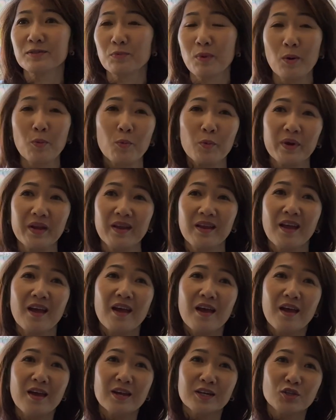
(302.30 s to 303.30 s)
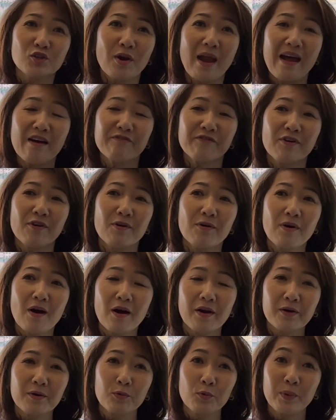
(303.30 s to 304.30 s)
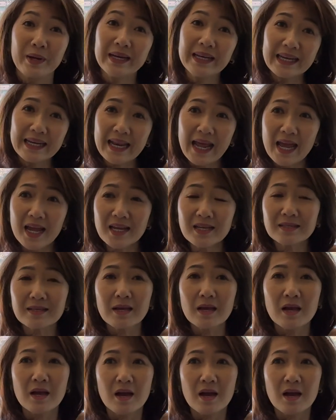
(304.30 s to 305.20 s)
when we travel on windy days,